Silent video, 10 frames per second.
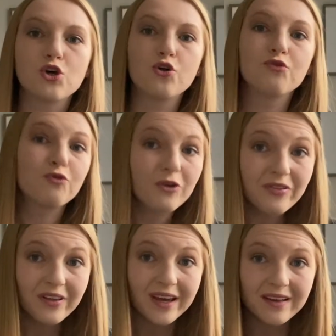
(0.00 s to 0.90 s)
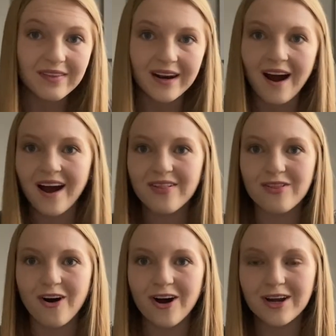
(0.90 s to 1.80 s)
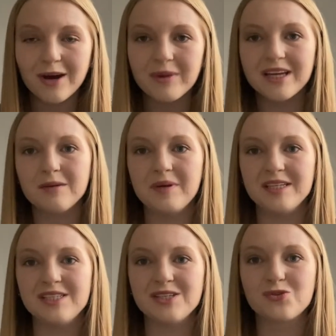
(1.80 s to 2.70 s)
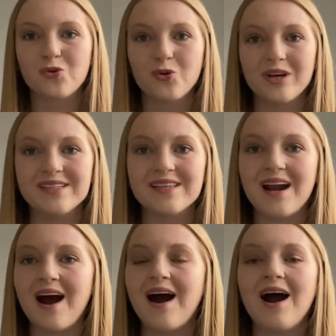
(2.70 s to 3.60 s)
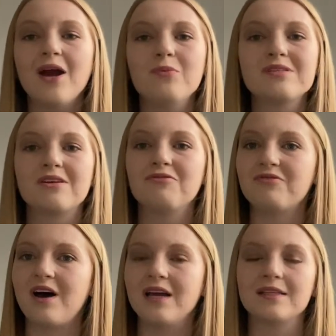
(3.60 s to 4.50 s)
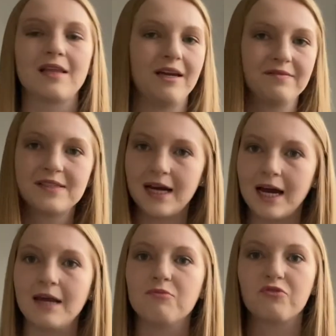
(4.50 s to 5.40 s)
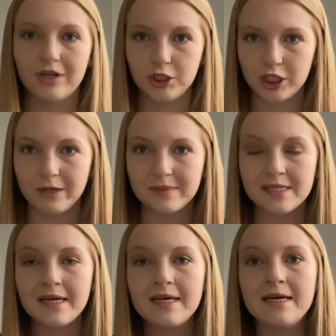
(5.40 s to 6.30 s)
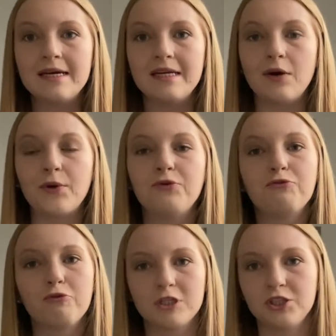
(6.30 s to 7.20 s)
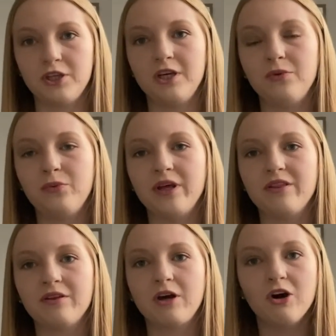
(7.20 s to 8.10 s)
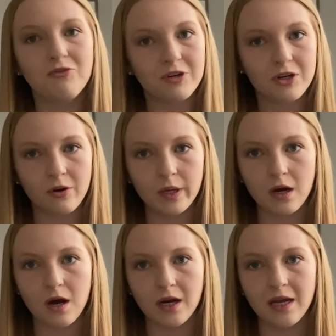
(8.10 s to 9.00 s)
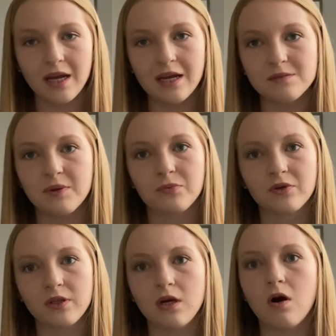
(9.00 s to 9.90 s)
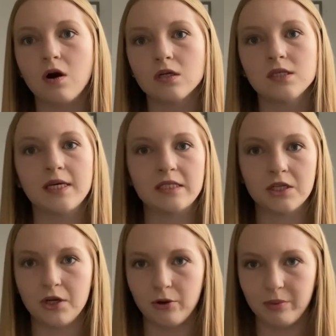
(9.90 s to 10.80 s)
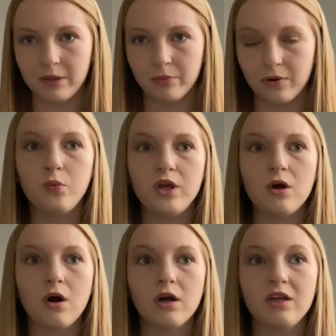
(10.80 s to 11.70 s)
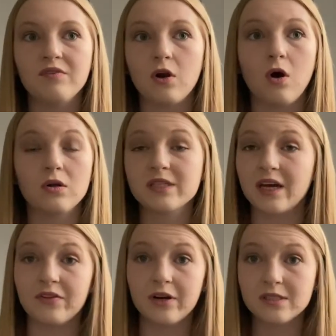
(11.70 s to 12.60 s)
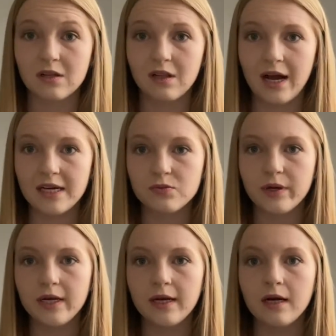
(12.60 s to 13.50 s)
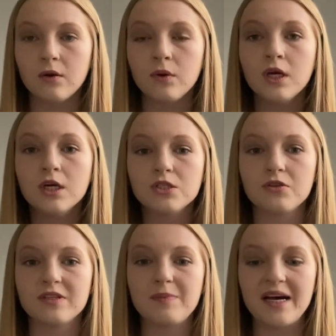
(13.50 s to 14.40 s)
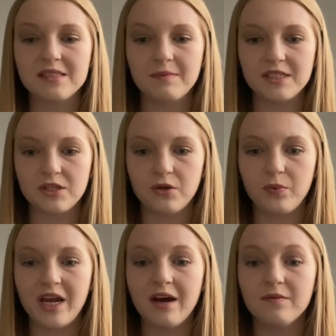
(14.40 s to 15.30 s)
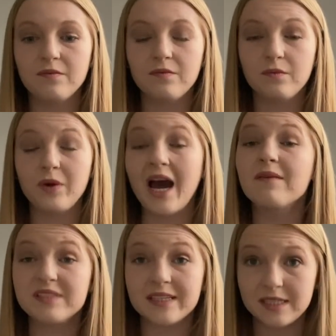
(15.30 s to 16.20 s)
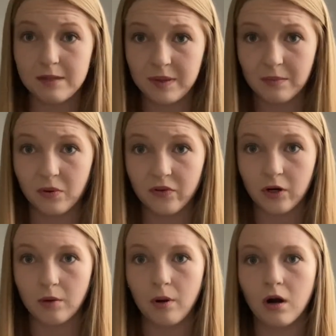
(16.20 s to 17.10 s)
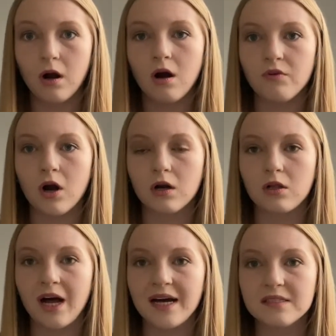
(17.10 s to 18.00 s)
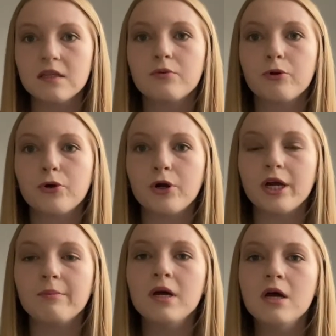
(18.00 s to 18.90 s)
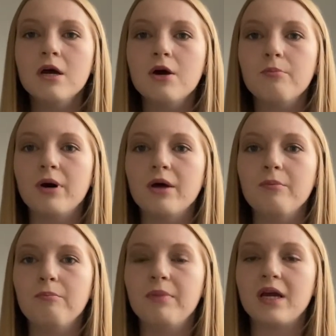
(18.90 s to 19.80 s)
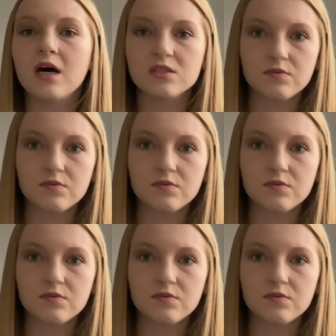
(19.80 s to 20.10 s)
the fourth thing that I thought coming into PT school is that I was going to find lifetime friendships. Now, unfortunately, with COVID going on, it has been really hard to get to know people. We aren't even all together as a class right now. So this past semester, we have we have 60 people that are a part of our class in the program, but because of